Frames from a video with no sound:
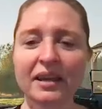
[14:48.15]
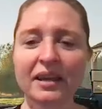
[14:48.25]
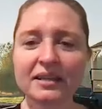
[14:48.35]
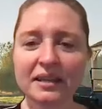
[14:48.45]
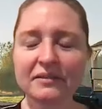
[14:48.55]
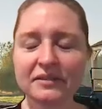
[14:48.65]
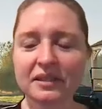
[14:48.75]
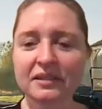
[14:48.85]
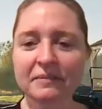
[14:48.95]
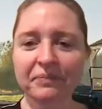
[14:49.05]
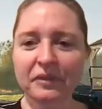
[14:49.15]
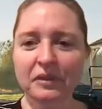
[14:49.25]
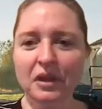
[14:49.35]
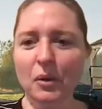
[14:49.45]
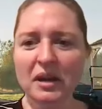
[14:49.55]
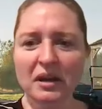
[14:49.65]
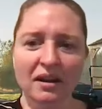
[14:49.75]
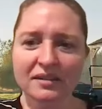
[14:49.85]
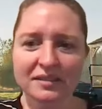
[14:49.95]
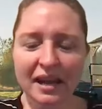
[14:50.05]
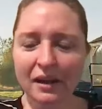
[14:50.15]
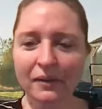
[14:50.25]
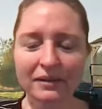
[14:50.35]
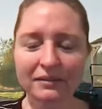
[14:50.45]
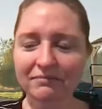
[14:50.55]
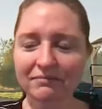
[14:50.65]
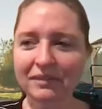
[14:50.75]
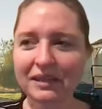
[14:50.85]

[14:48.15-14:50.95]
He lives in the Queen of Hearts now in